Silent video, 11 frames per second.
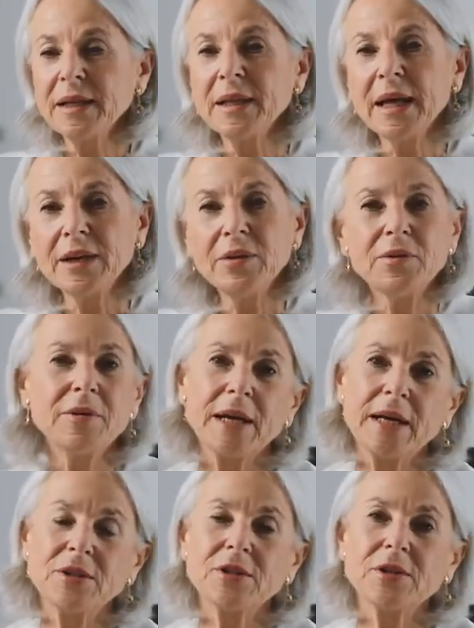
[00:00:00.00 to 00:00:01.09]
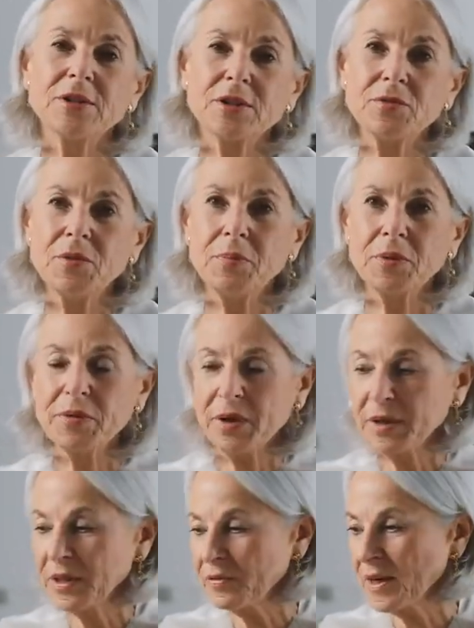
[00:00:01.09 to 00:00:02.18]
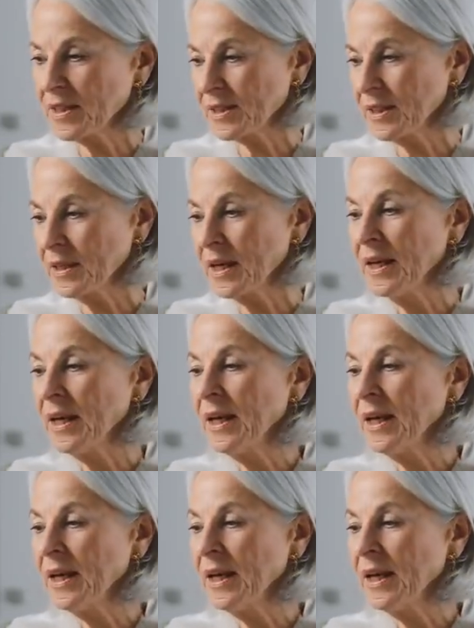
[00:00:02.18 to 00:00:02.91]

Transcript: then you can just do a periodic fasting.